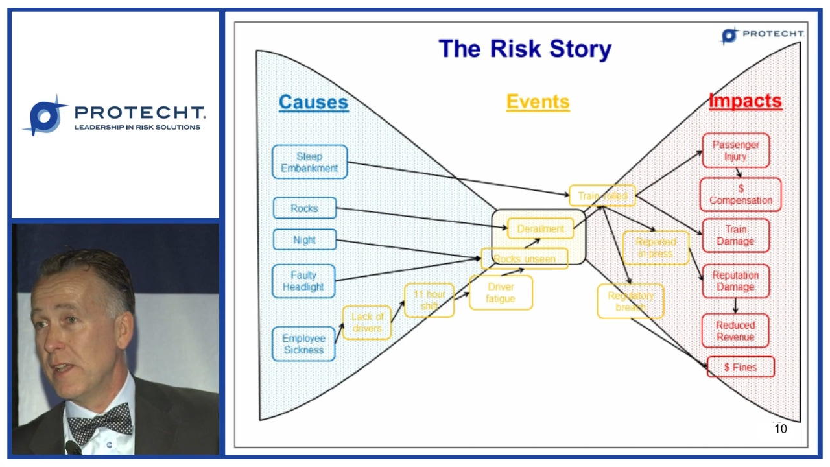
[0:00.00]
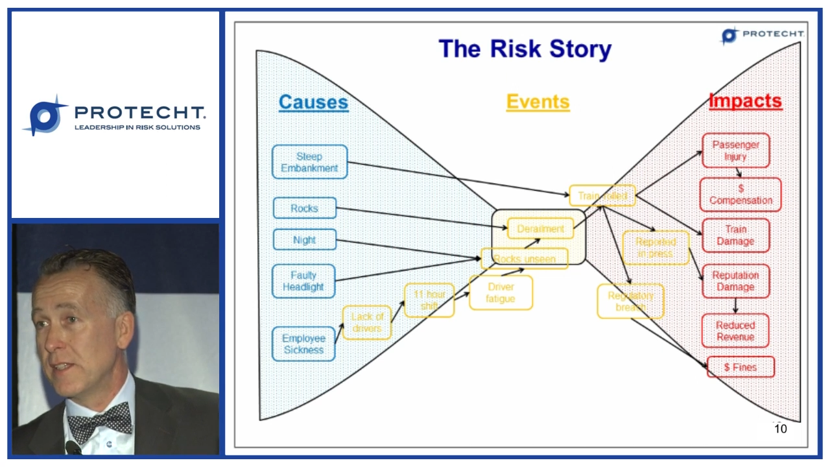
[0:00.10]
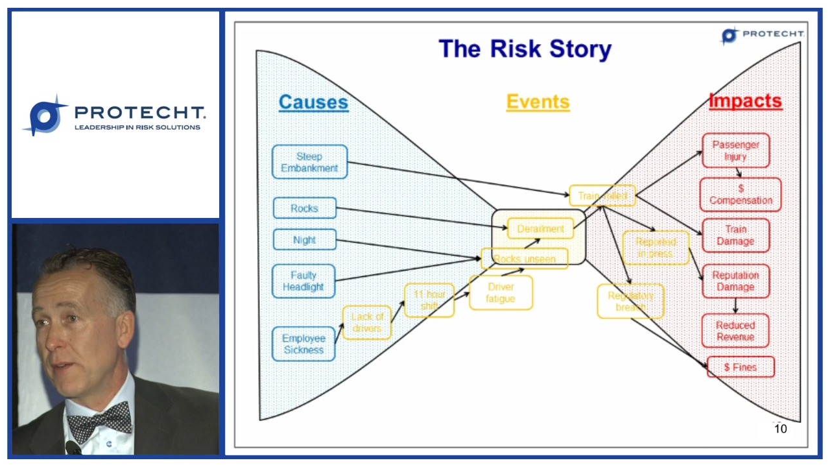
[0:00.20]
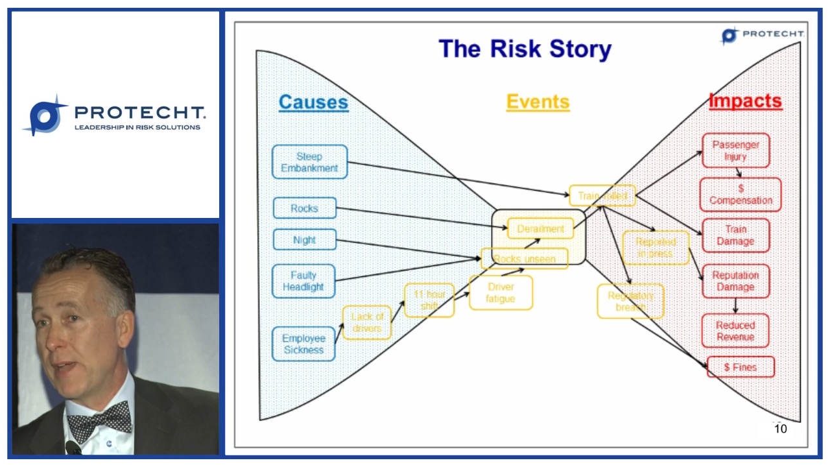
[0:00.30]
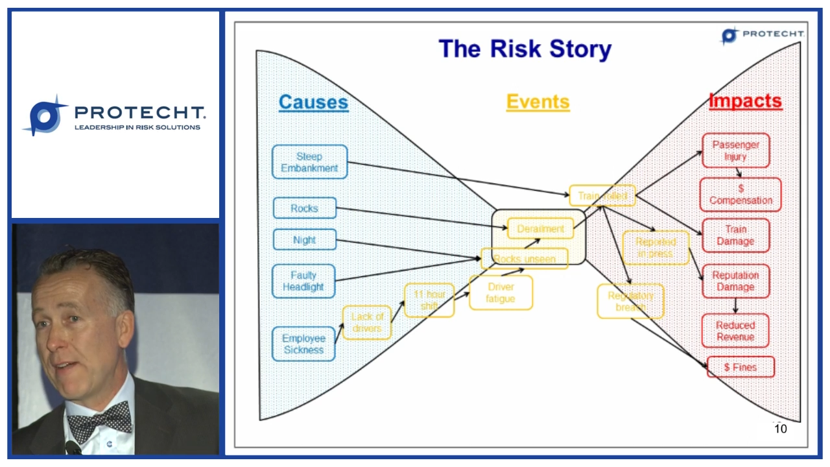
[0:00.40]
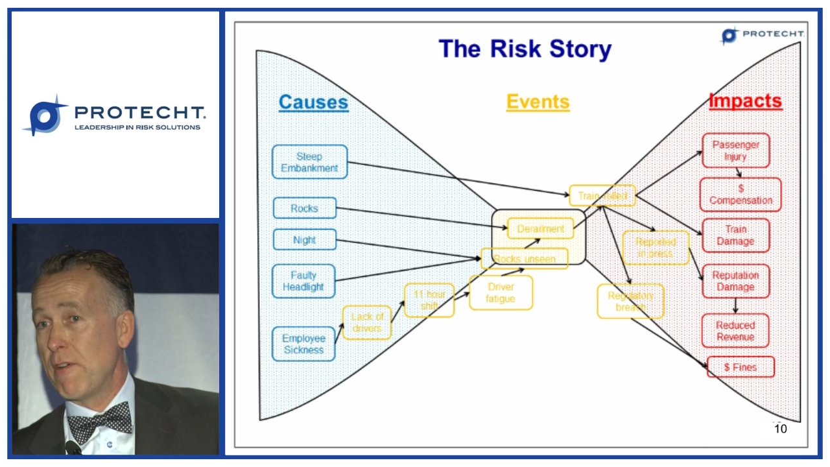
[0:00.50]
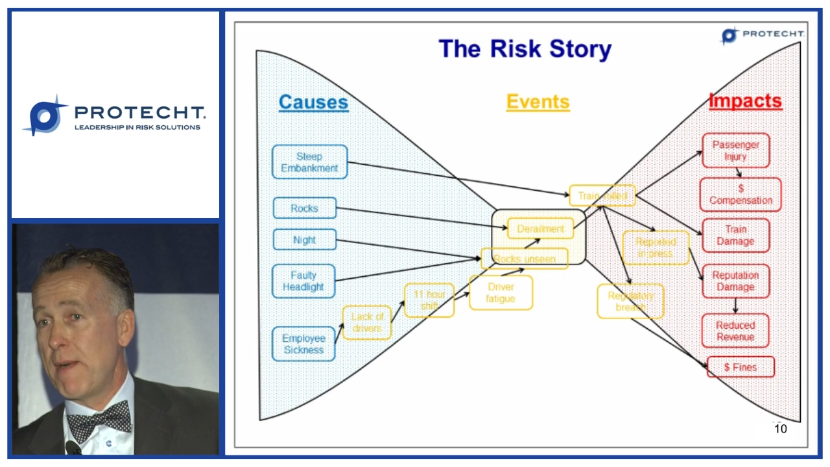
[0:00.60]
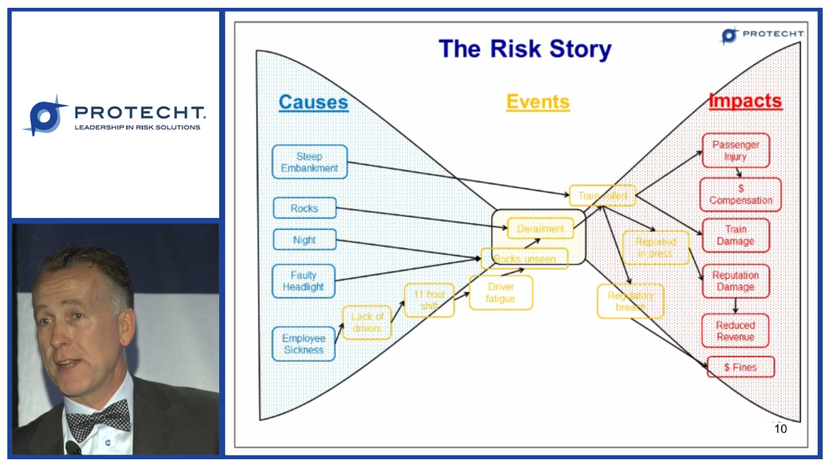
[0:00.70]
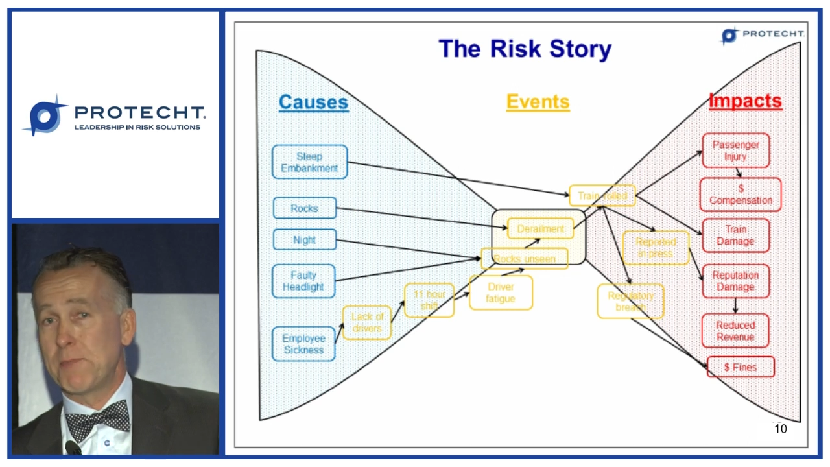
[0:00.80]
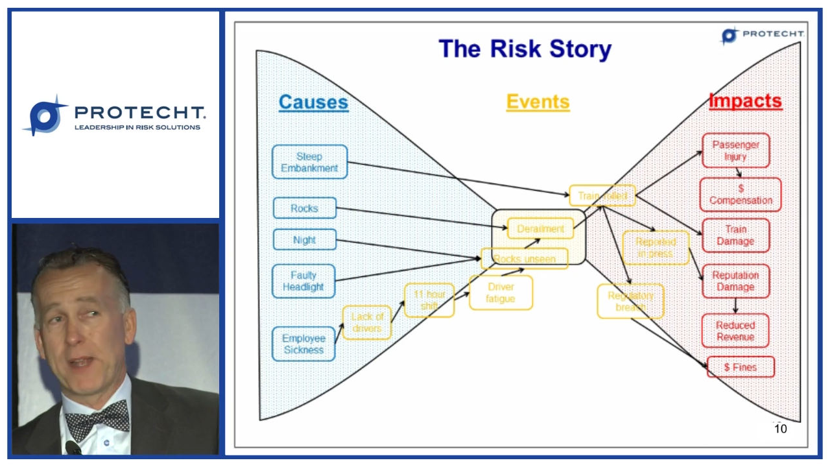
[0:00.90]
So we have a
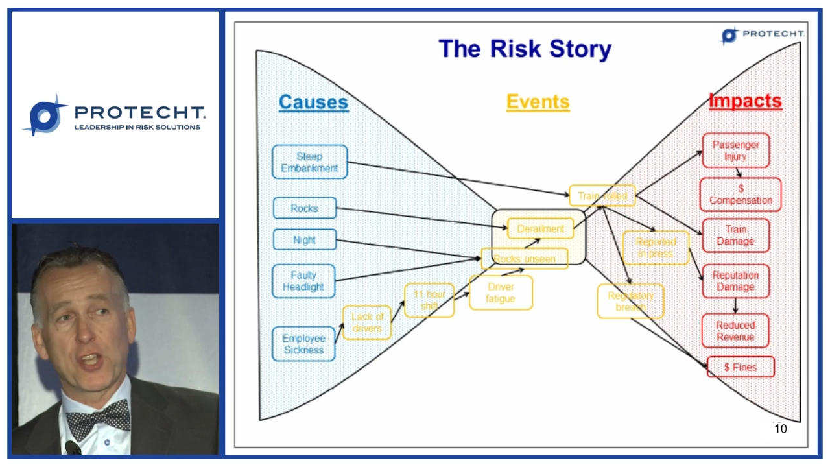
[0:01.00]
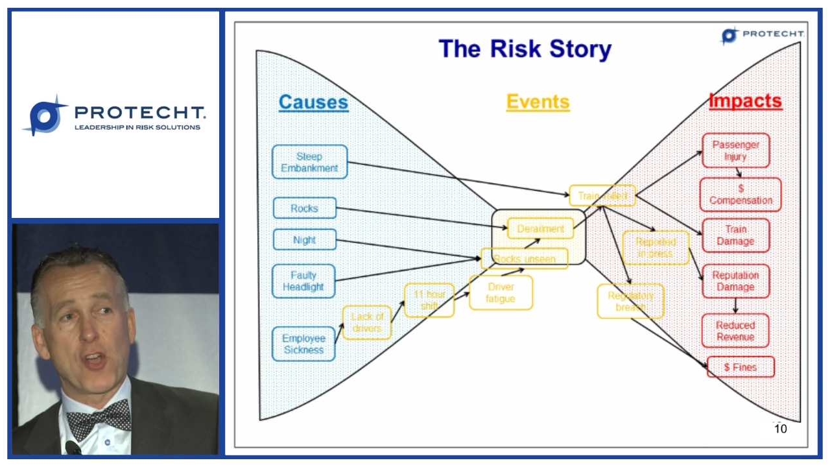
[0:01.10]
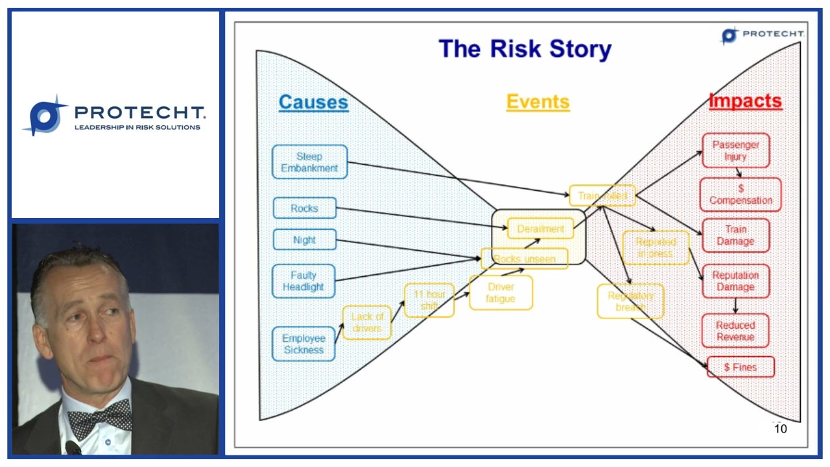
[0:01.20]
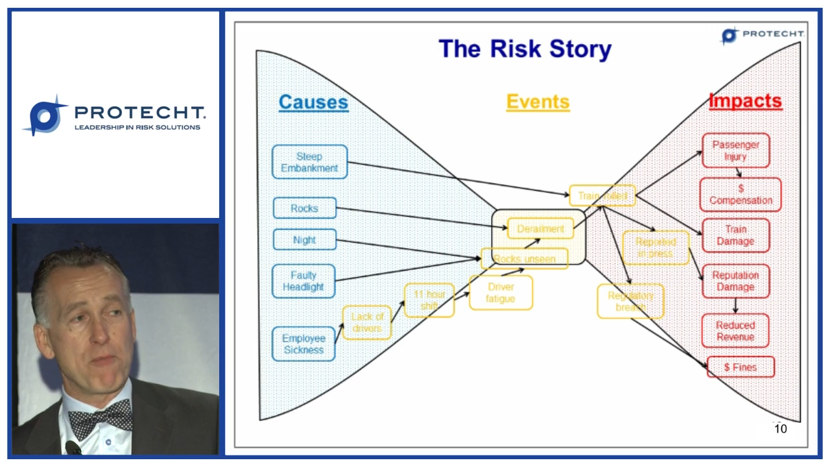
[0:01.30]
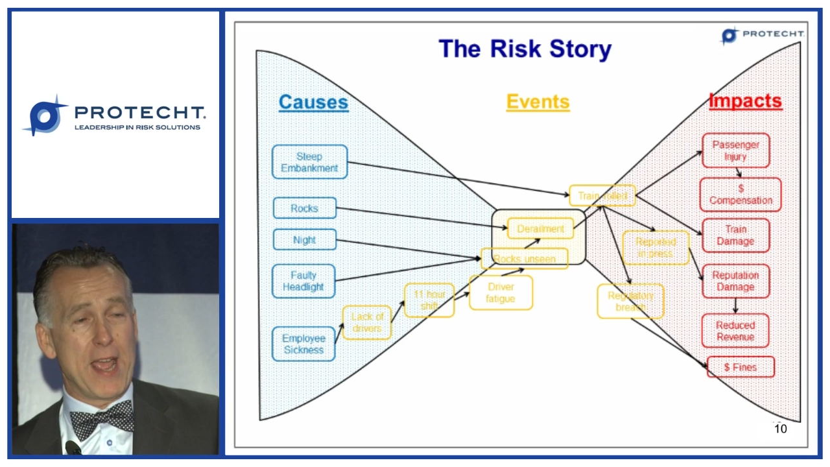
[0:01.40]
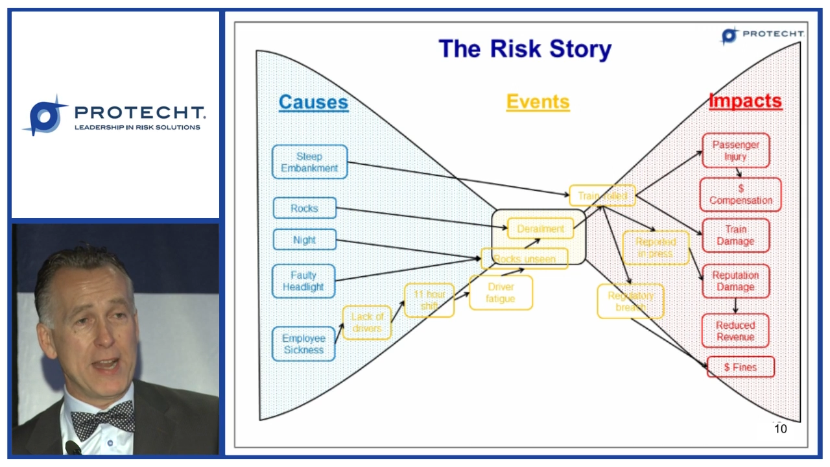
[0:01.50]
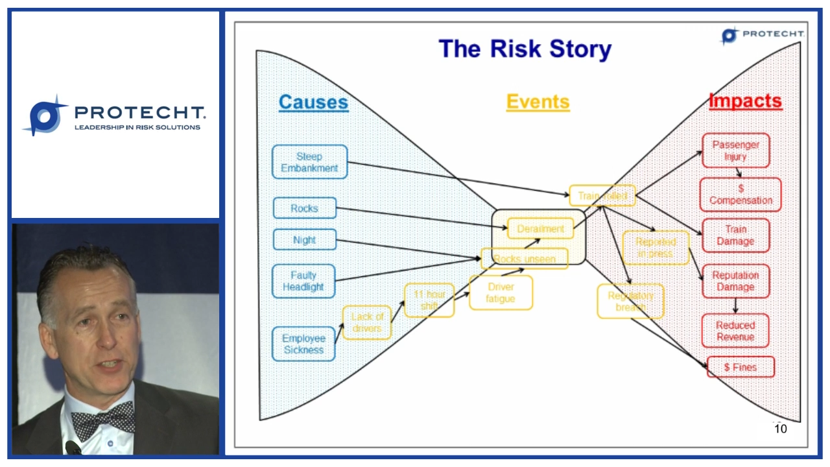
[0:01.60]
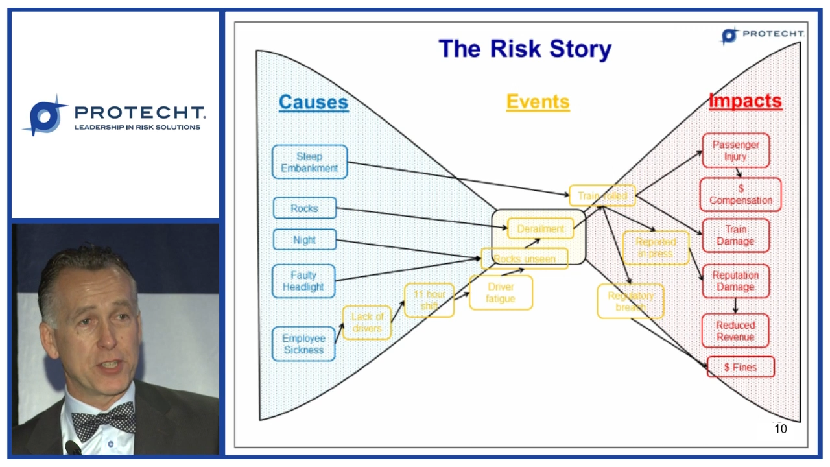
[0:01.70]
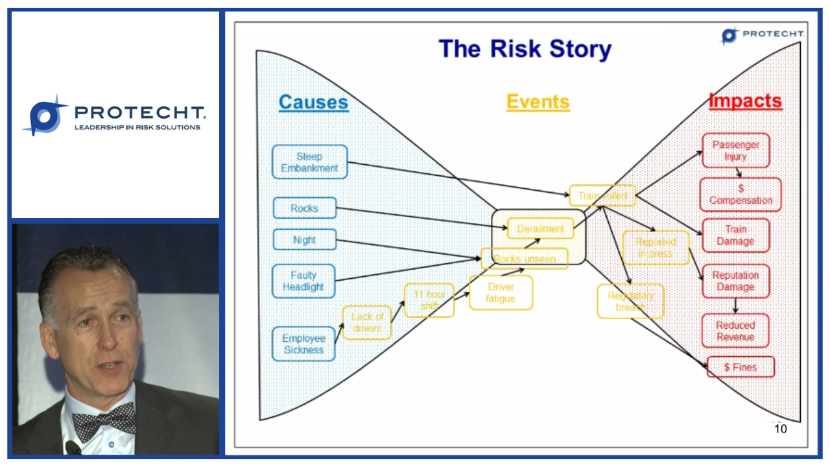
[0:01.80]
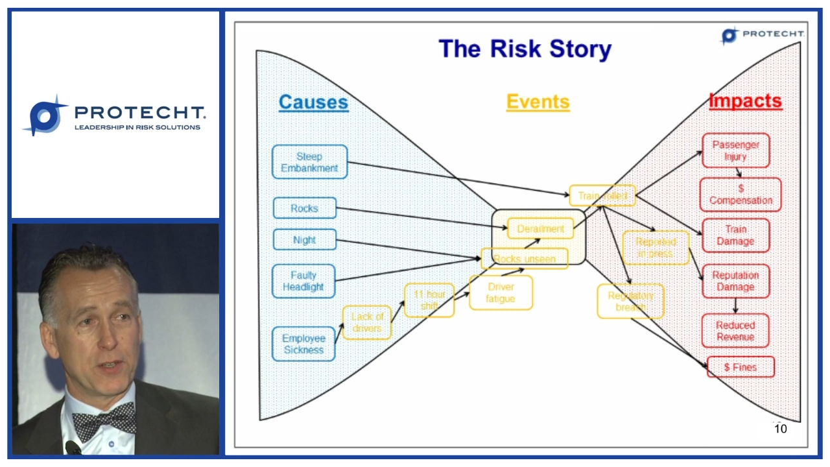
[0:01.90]
much better
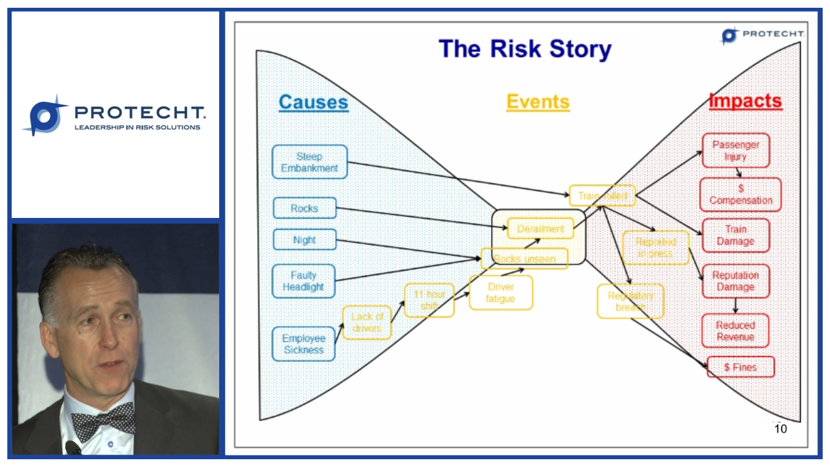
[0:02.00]
comprehension